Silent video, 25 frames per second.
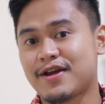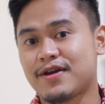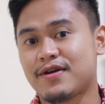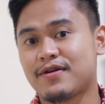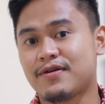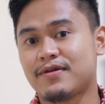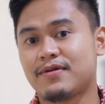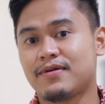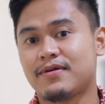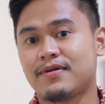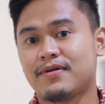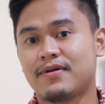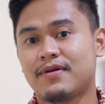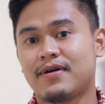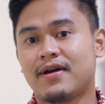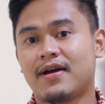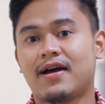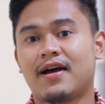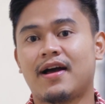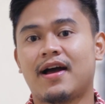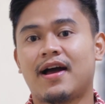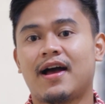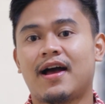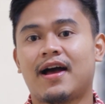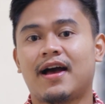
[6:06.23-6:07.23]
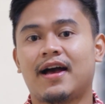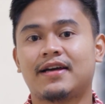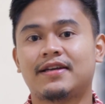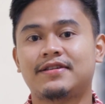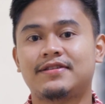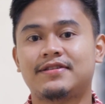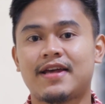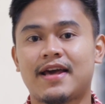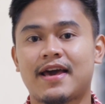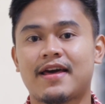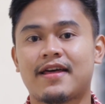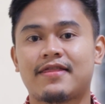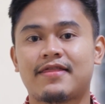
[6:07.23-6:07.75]
you a
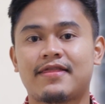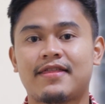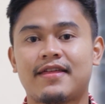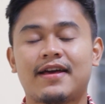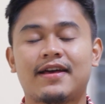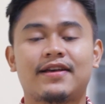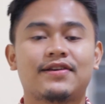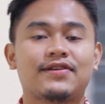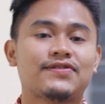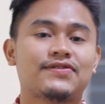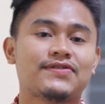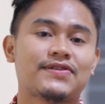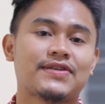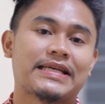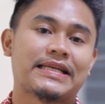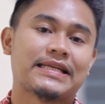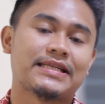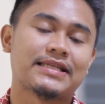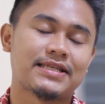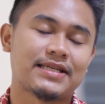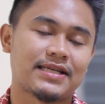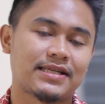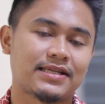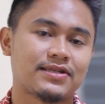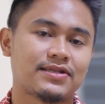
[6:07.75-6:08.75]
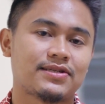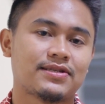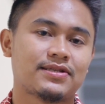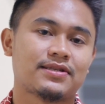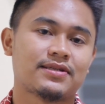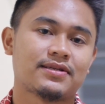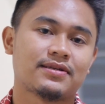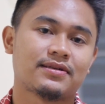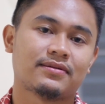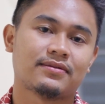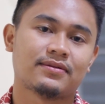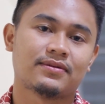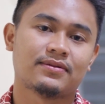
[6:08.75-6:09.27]
death
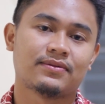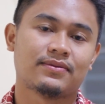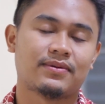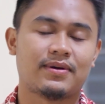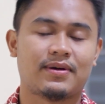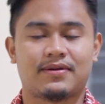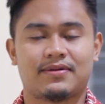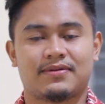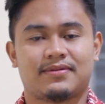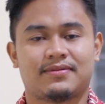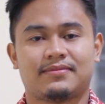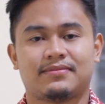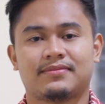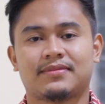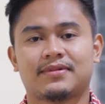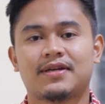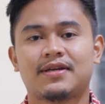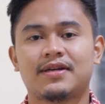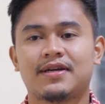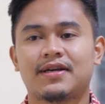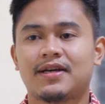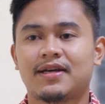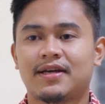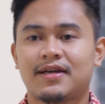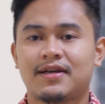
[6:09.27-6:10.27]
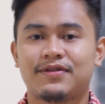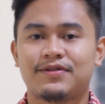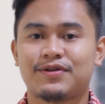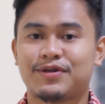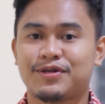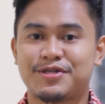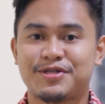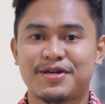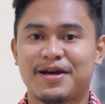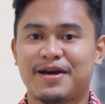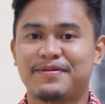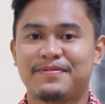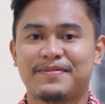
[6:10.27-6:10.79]
sentence.
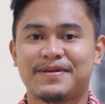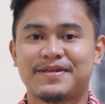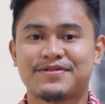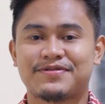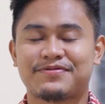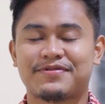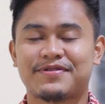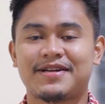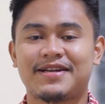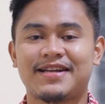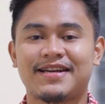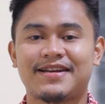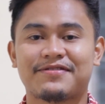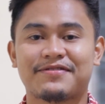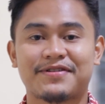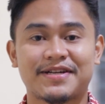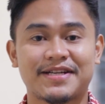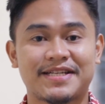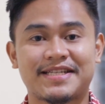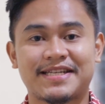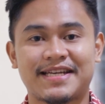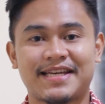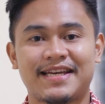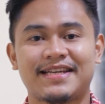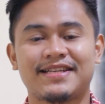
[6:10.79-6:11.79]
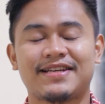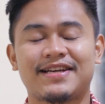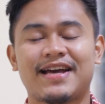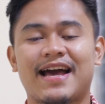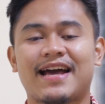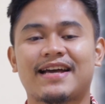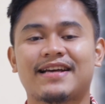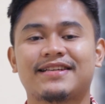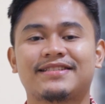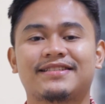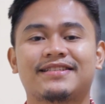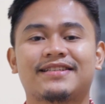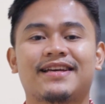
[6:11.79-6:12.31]
Their job is really risky,
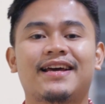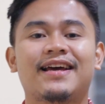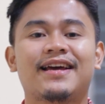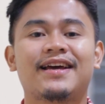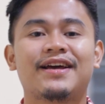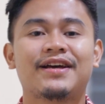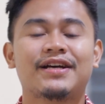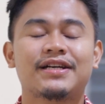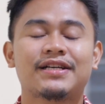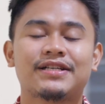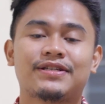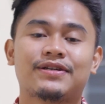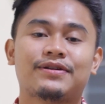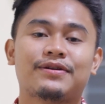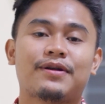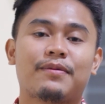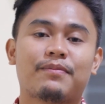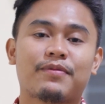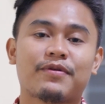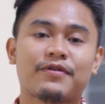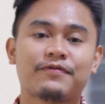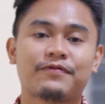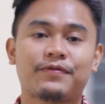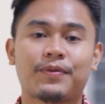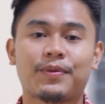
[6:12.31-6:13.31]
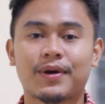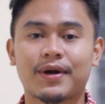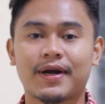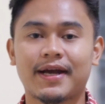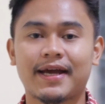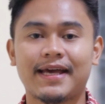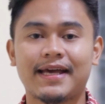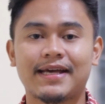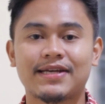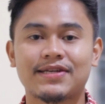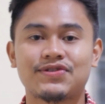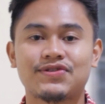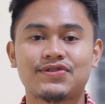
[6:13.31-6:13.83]
guys. So number 4
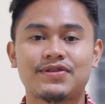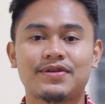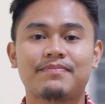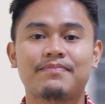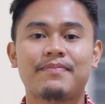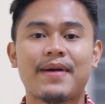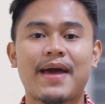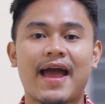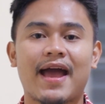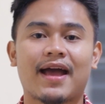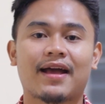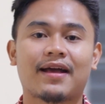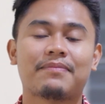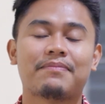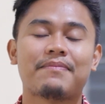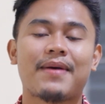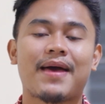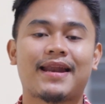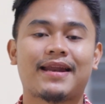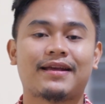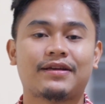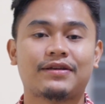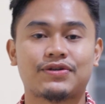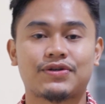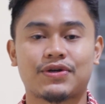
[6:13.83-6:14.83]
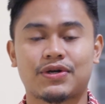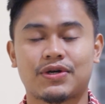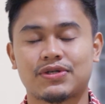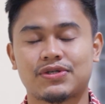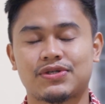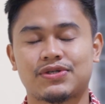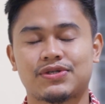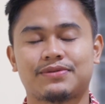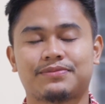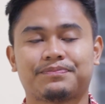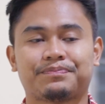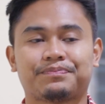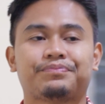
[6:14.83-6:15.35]
is the bank
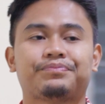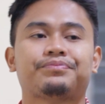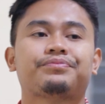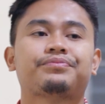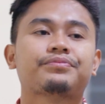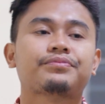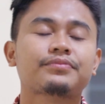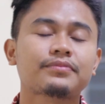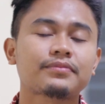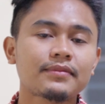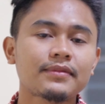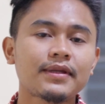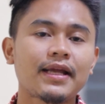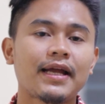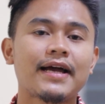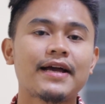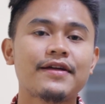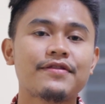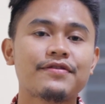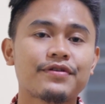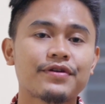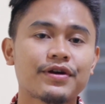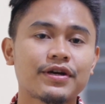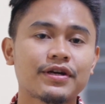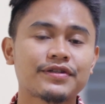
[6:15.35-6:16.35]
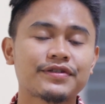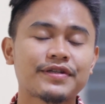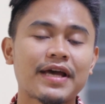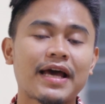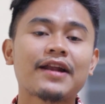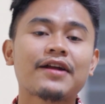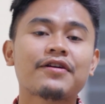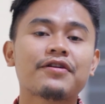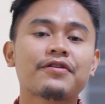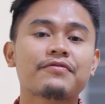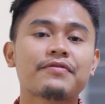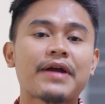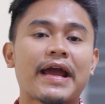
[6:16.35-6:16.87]
managers, and their
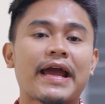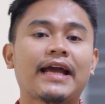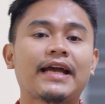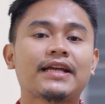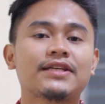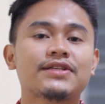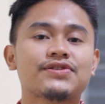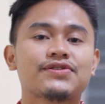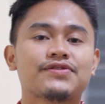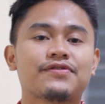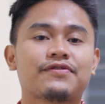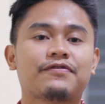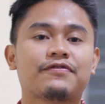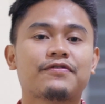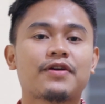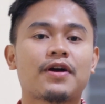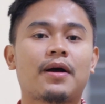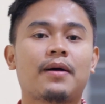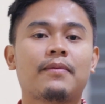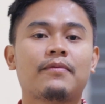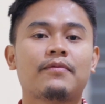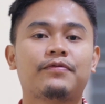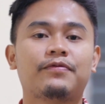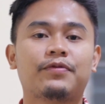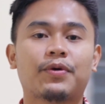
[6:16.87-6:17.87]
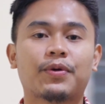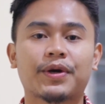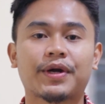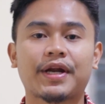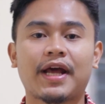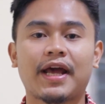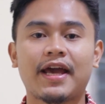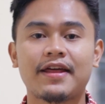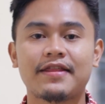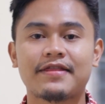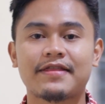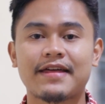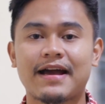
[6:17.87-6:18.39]
salary range from
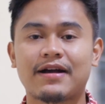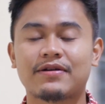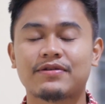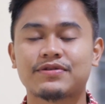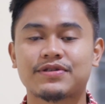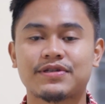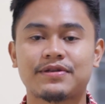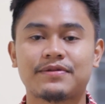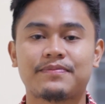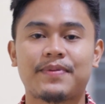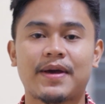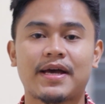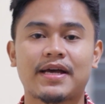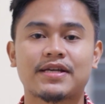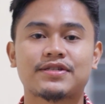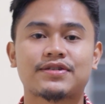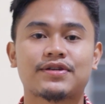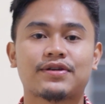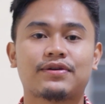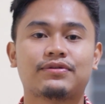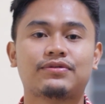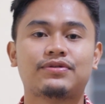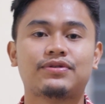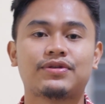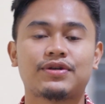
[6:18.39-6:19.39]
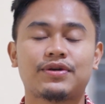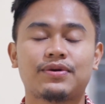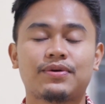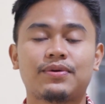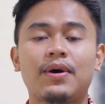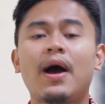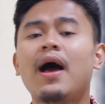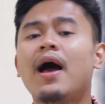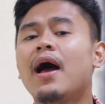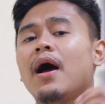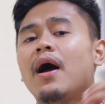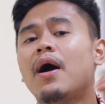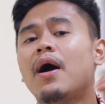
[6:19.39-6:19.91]
48,000 peso to